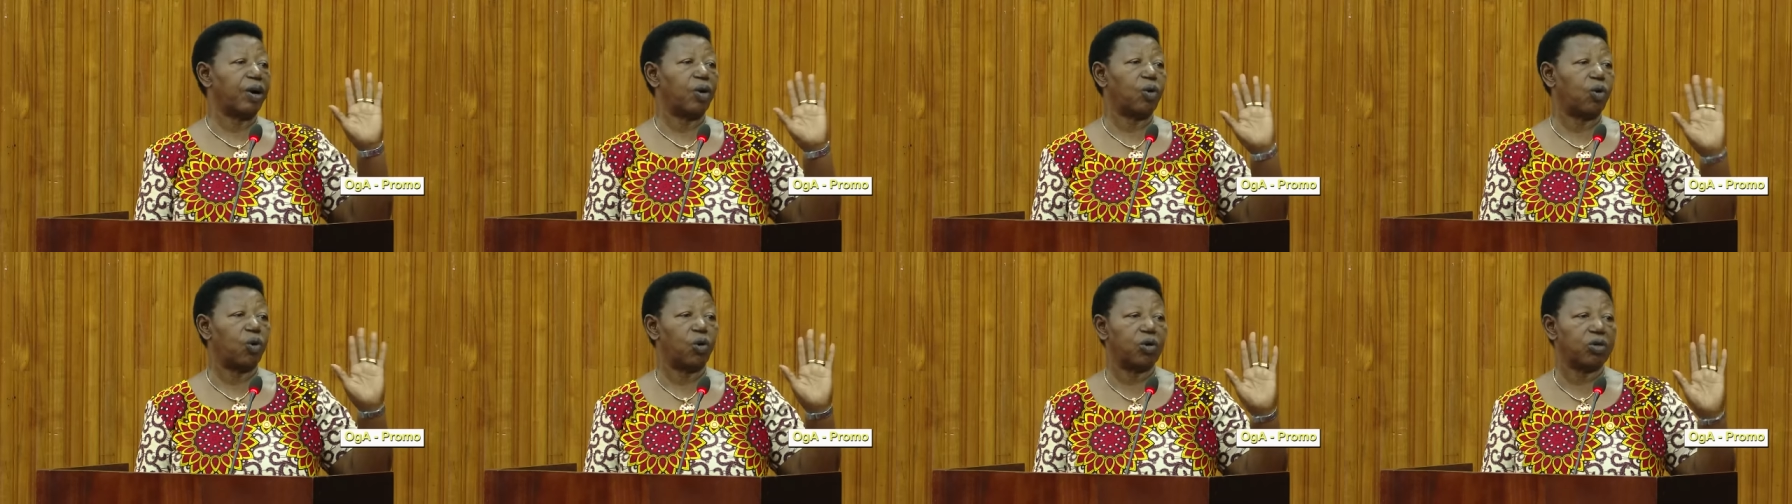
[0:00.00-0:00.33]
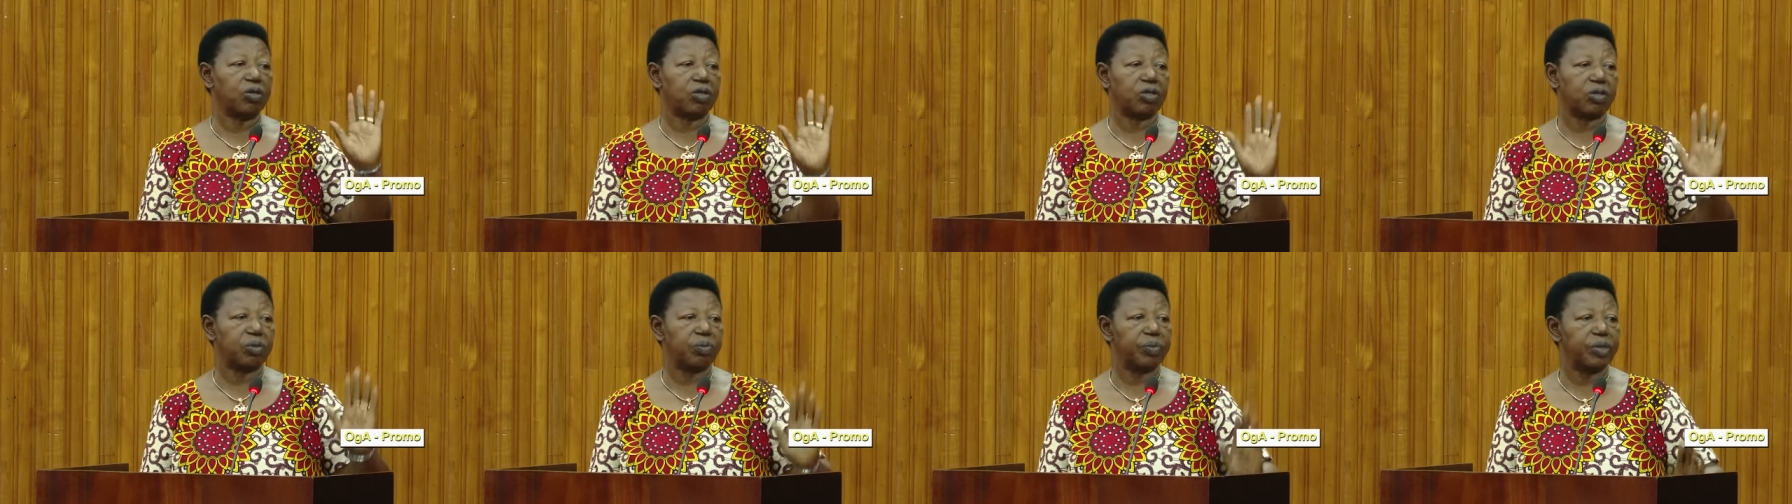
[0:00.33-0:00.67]

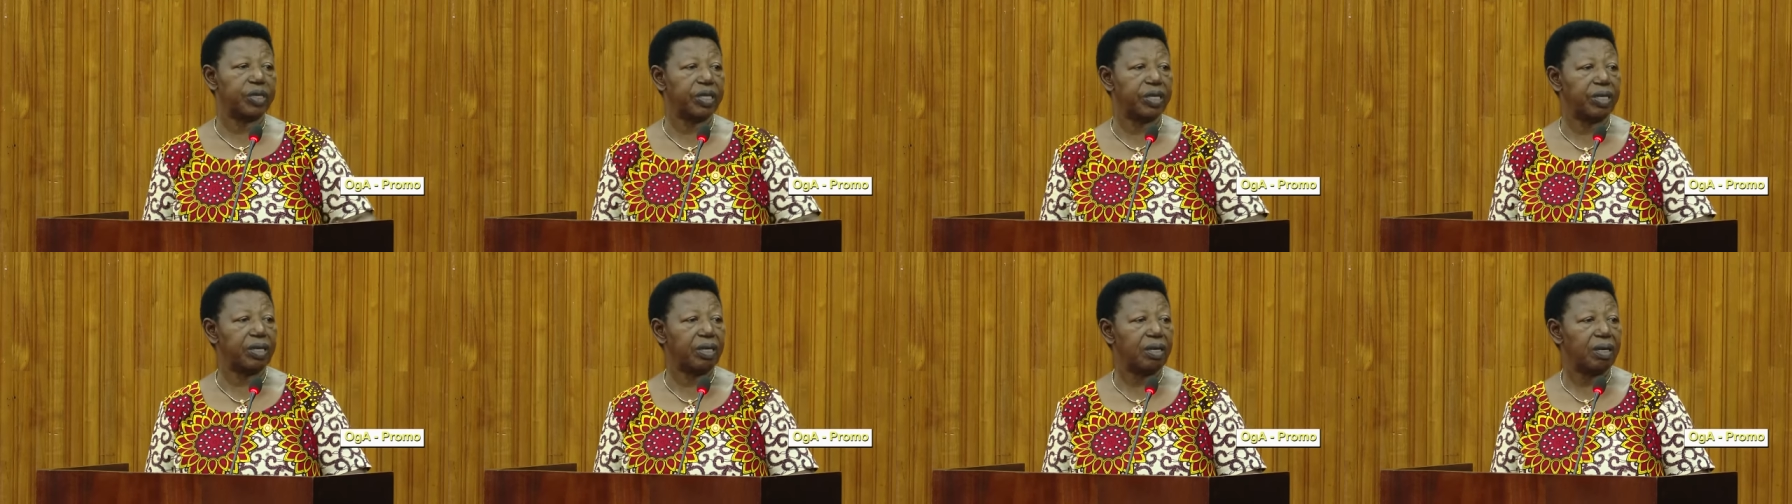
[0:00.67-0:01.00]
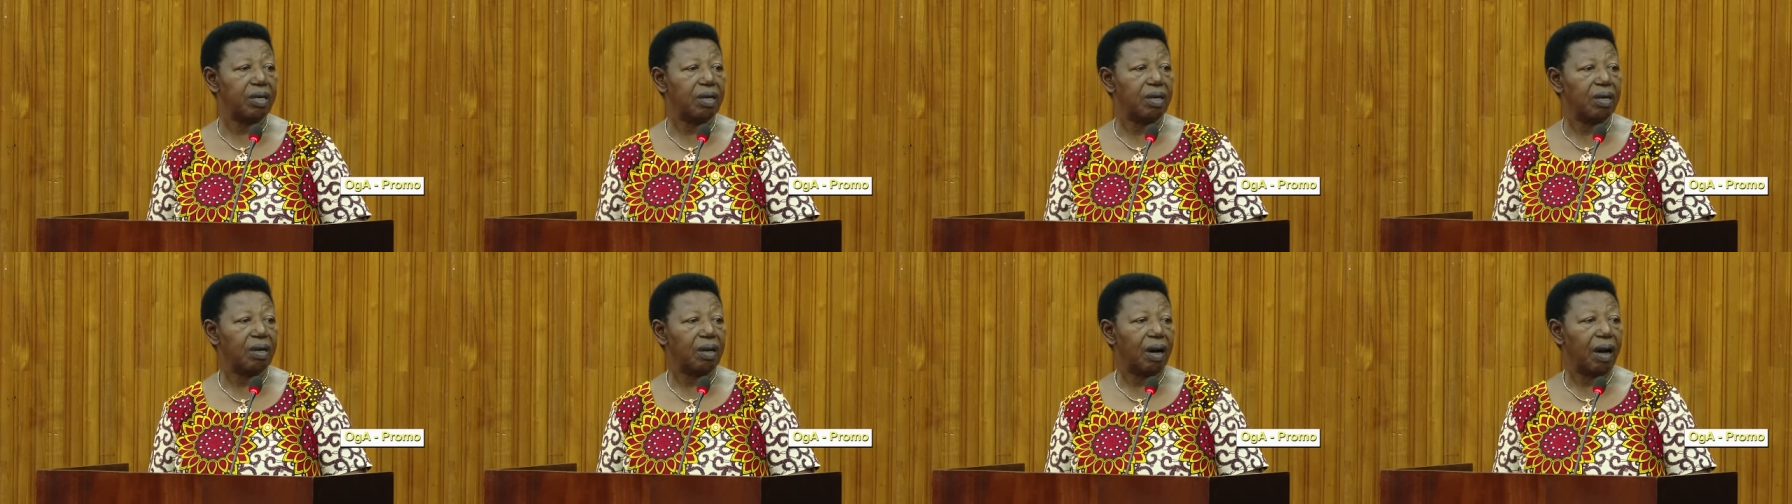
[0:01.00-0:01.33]
calls me,
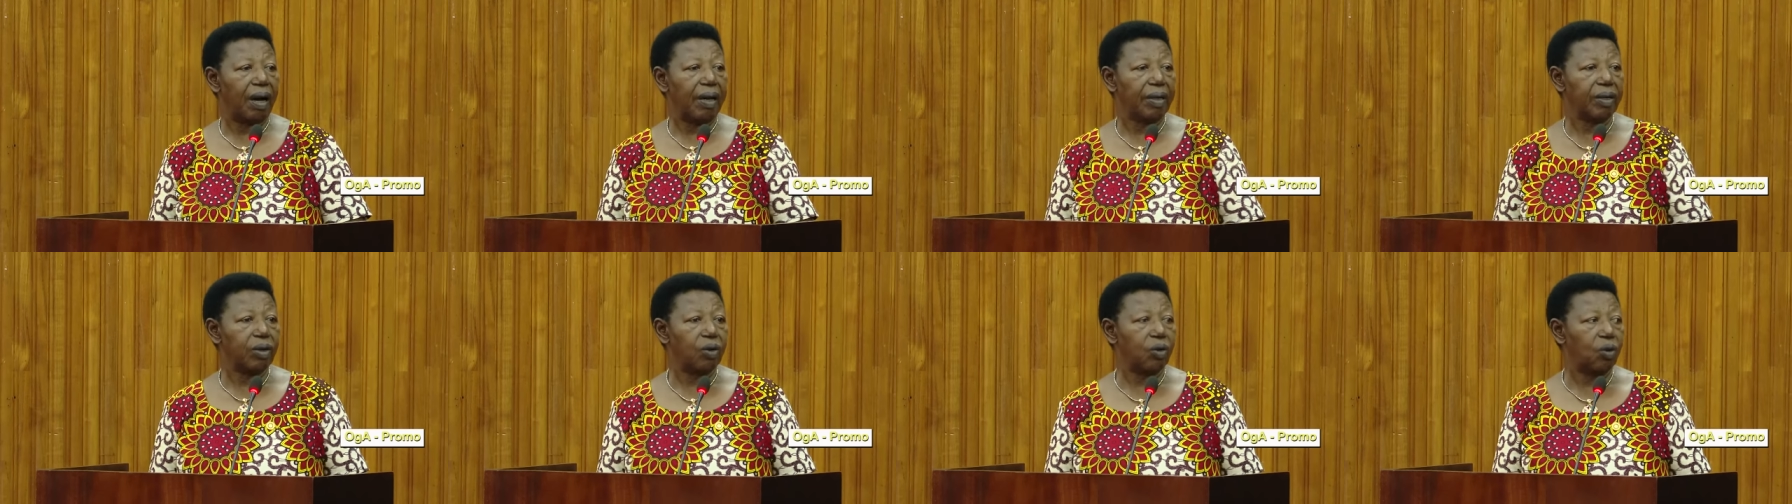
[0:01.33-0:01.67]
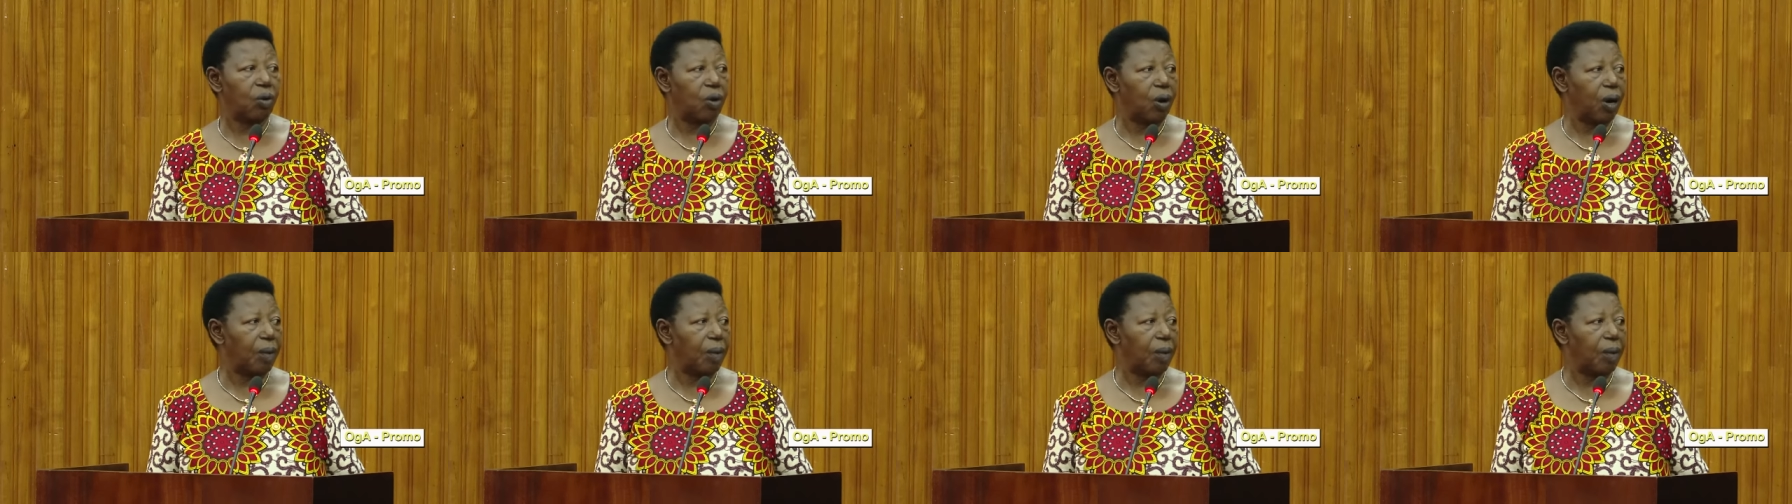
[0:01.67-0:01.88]
I go.